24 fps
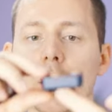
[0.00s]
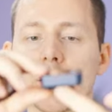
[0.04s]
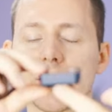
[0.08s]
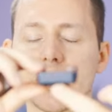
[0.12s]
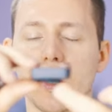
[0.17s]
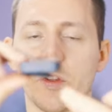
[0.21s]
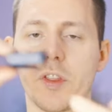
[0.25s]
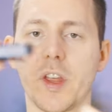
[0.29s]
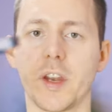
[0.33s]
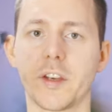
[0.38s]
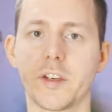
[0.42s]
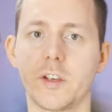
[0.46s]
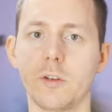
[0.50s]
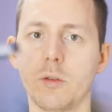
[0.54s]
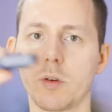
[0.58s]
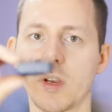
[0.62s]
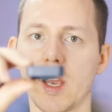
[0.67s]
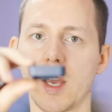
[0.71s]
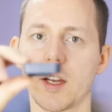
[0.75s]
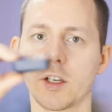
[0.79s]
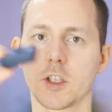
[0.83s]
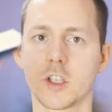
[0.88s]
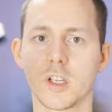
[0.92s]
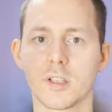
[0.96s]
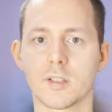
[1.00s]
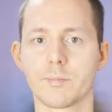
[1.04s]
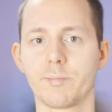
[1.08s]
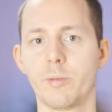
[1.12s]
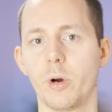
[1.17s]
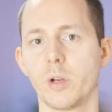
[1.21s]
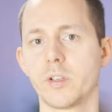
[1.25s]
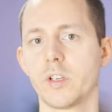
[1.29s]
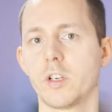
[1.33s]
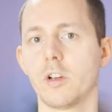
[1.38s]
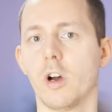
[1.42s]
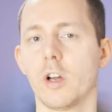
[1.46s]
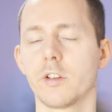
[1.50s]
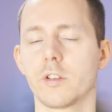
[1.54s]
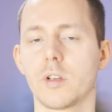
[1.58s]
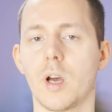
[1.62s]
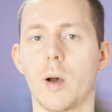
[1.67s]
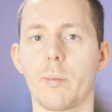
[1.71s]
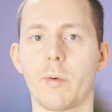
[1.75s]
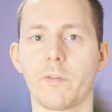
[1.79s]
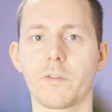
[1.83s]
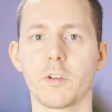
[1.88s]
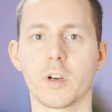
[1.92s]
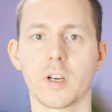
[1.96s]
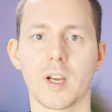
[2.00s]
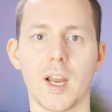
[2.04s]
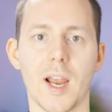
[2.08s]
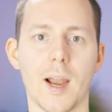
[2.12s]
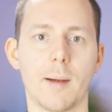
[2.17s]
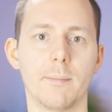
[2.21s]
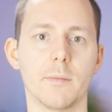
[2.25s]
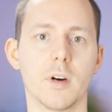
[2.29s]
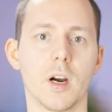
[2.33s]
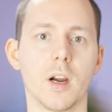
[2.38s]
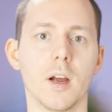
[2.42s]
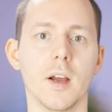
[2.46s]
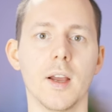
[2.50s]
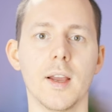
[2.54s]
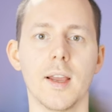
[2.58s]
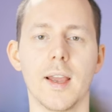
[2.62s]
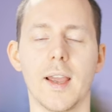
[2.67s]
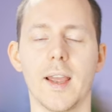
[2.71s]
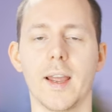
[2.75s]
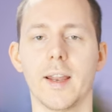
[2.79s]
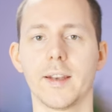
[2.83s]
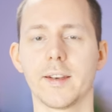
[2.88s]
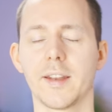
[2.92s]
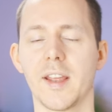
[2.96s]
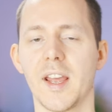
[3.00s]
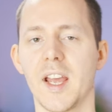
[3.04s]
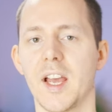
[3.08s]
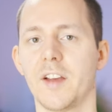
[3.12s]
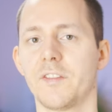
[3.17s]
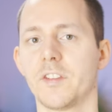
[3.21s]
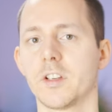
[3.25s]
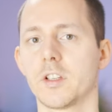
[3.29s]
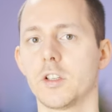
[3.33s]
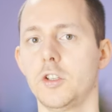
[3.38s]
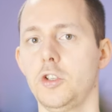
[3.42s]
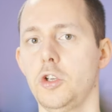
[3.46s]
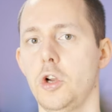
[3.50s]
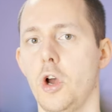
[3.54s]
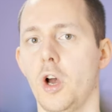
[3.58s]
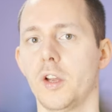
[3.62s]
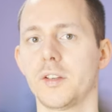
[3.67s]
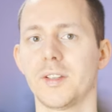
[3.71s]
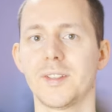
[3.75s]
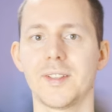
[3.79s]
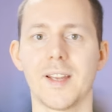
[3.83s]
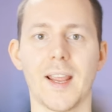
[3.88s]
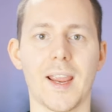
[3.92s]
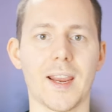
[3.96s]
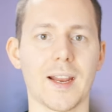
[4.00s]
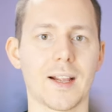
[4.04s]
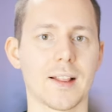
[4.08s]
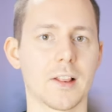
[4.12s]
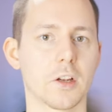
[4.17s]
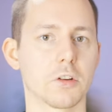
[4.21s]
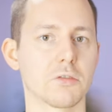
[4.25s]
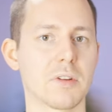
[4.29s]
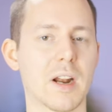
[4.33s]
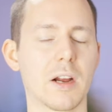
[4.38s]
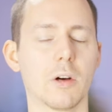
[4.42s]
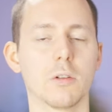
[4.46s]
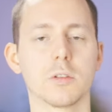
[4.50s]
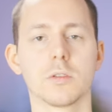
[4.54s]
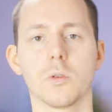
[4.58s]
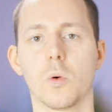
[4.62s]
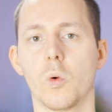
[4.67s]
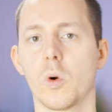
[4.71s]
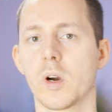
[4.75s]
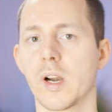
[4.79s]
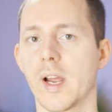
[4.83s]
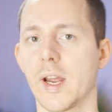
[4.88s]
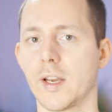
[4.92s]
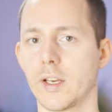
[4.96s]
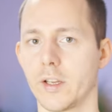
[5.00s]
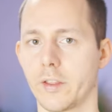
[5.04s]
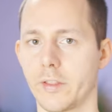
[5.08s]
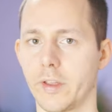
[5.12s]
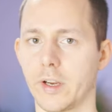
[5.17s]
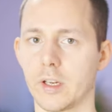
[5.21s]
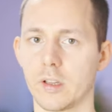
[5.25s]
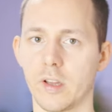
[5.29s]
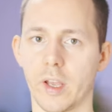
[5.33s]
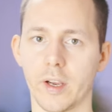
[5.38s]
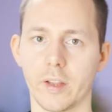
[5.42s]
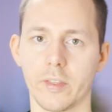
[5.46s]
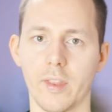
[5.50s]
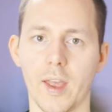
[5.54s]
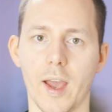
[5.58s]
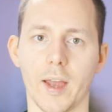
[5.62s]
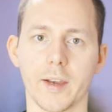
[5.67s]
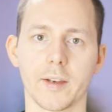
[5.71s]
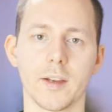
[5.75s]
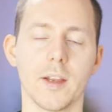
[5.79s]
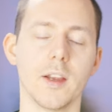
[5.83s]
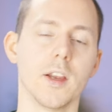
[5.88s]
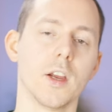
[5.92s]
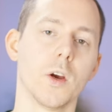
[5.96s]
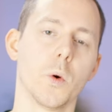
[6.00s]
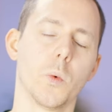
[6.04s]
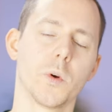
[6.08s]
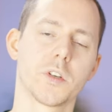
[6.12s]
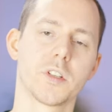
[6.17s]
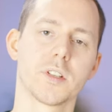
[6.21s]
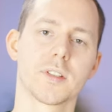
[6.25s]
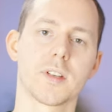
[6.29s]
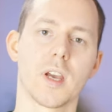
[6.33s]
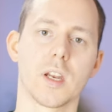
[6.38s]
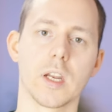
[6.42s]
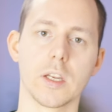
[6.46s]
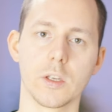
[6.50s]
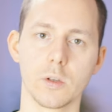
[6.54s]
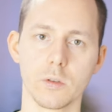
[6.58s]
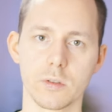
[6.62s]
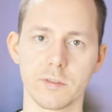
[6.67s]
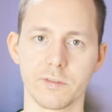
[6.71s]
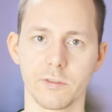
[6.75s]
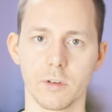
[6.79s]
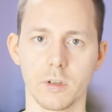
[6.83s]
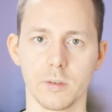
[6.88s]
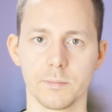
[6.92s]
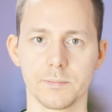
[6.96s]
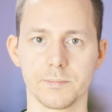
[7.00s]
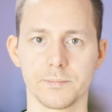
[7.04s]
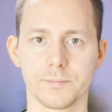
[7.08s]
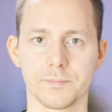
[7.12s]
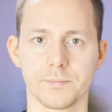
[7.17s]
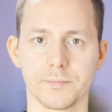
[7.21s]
so that you can just put it on top of your camera and have it not dangle around or anything like that, which is kind of useful.